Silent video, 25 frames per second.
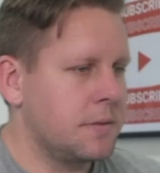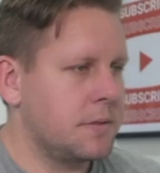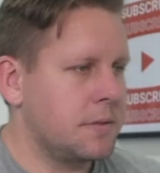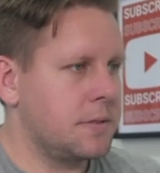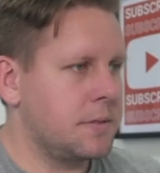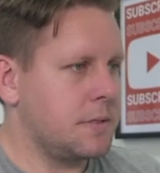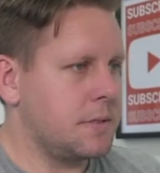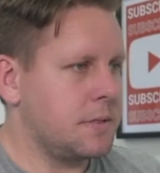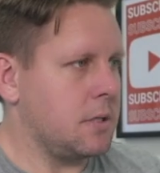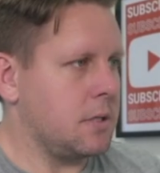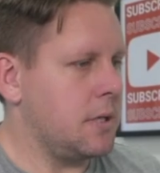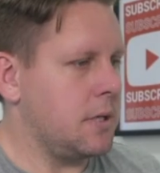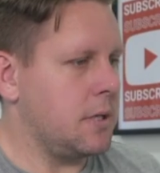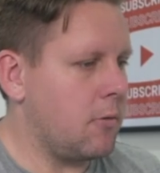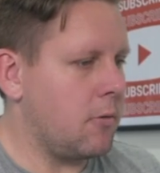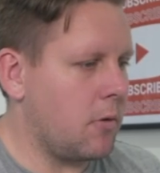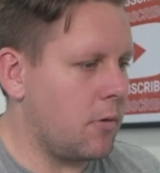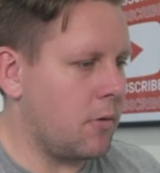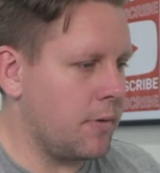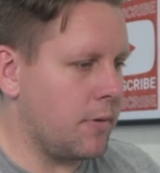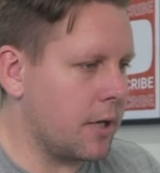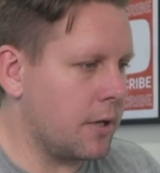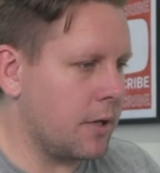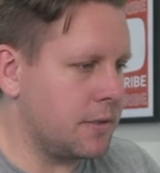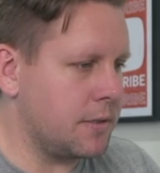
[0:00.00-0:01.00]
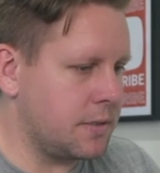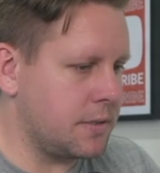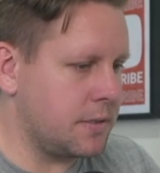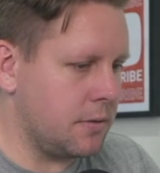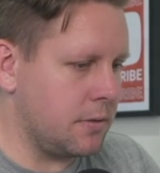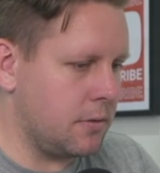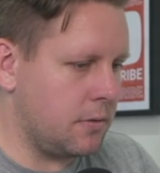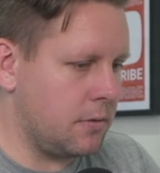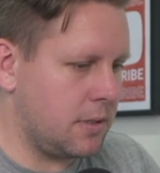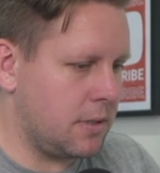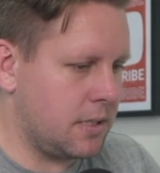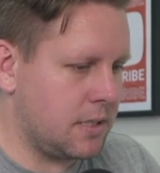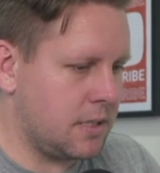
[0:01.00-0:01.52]
So now what we're going to
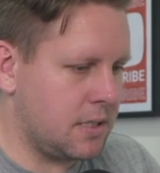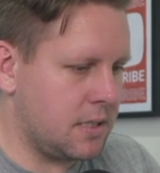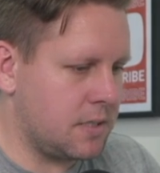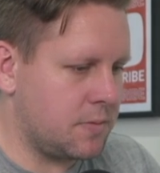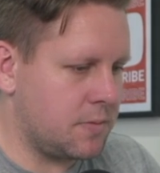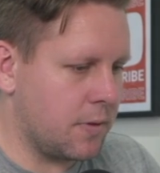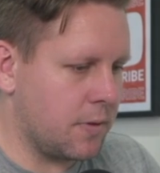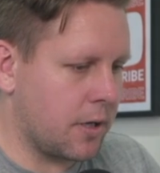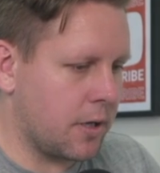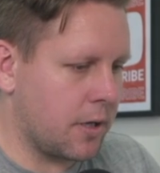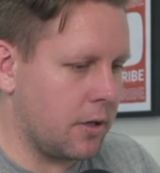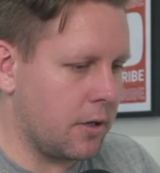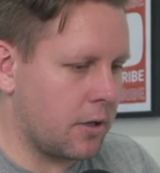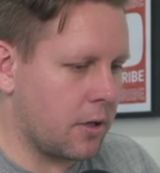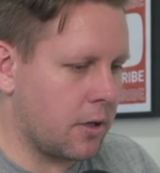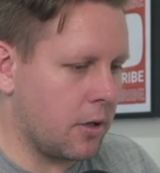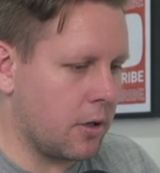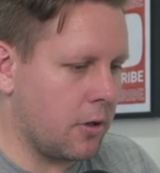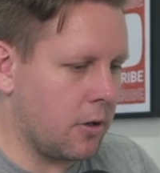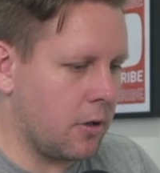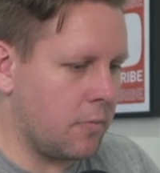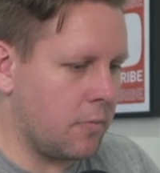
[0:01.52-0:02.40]
do is we're going to go